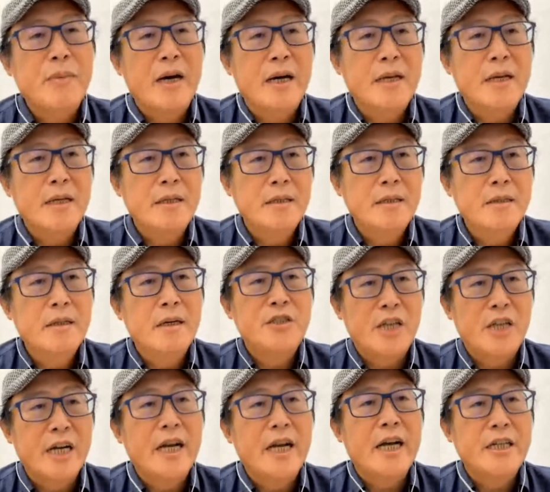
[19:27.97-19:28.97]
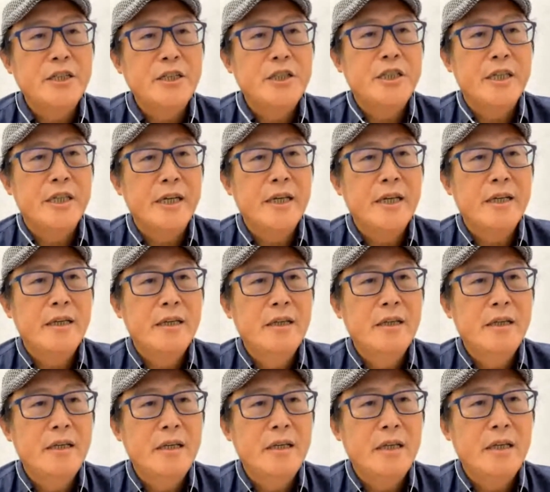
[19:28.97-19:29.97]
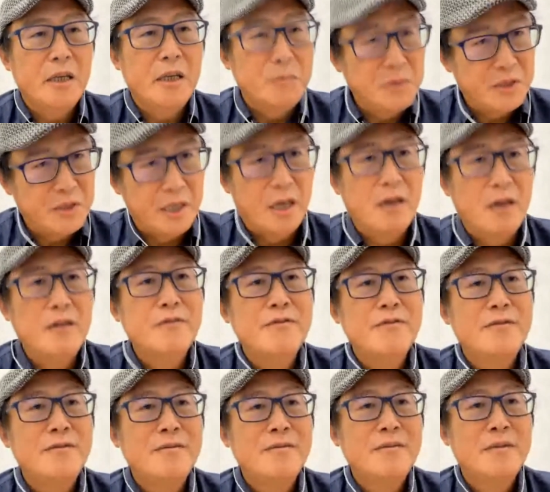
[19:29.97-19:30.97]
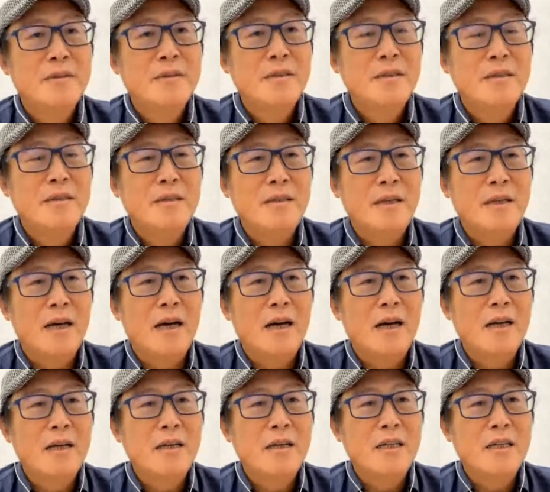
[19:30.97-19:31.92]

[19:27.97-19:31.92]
They are the Chiang Kai-shek himself.